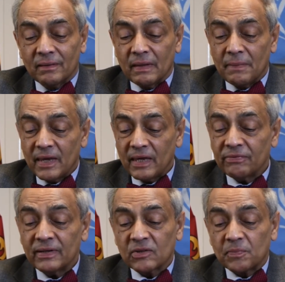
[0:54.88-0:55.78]
They may
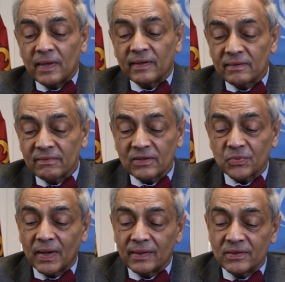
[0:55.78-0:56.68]
even experience
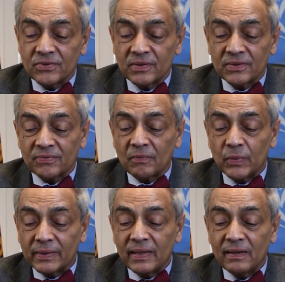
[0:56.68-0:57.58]
such violations from
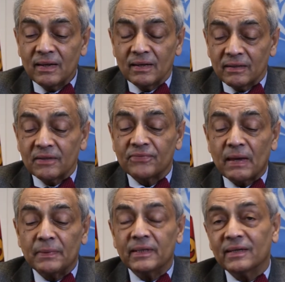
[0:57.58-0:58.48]
within the
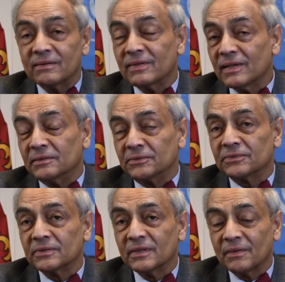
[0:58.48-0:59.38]
family
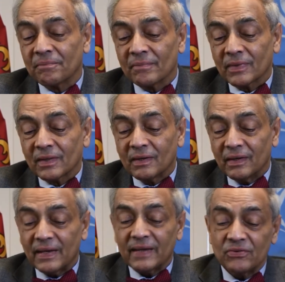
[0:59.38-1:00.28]
itself,
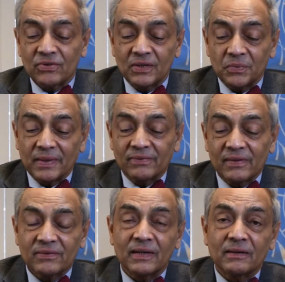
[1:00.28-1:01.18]
in addition to
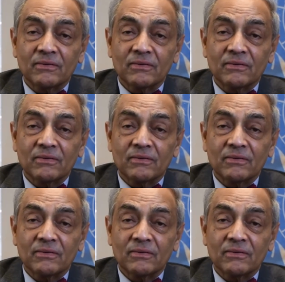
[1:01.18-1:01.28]
existing